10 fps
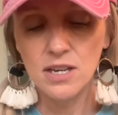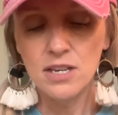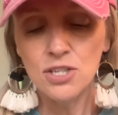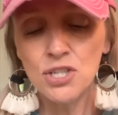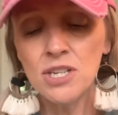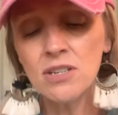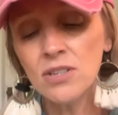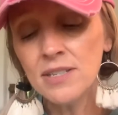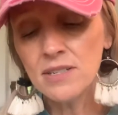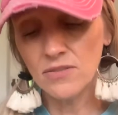She
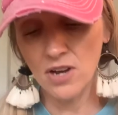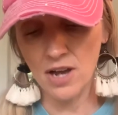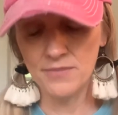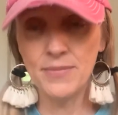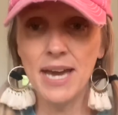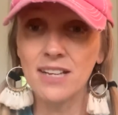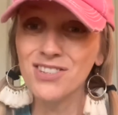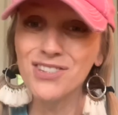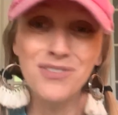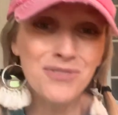couldn't have gotten back
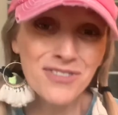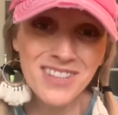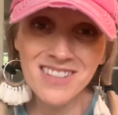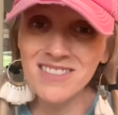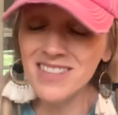sooner than